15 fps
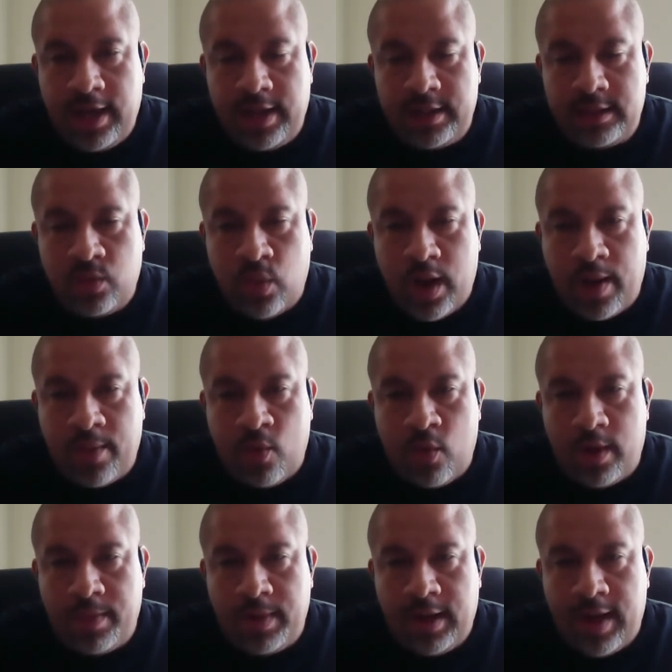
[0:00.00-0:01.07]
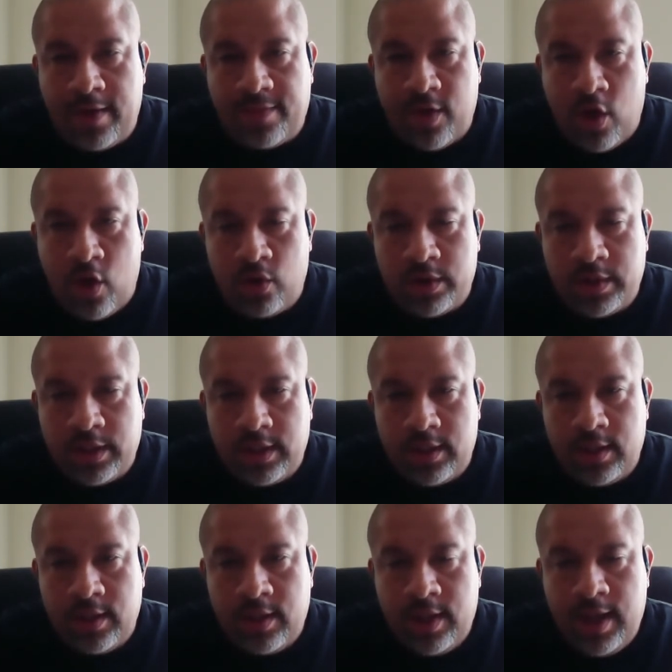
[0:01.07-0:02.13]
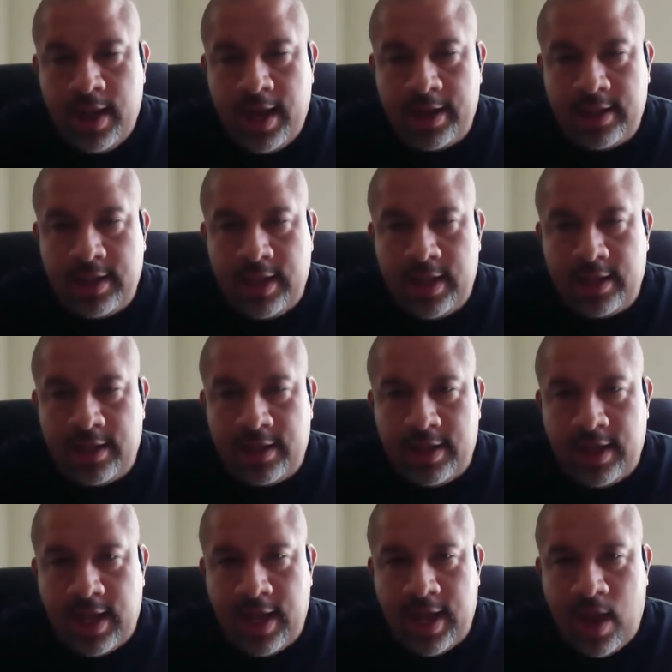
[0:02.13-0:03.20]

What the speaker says: is what I'm going to be left holding at the end of the day.